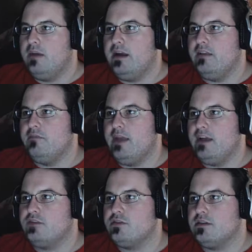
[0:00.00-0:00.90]
Pile of
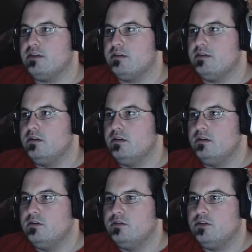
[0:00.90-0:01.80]
mattresses,
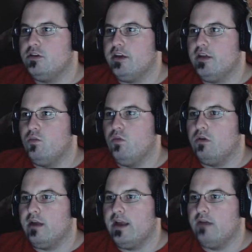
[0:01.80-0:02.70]
dirty and
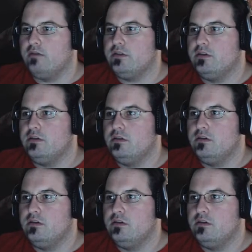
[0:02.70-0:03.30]
worn out.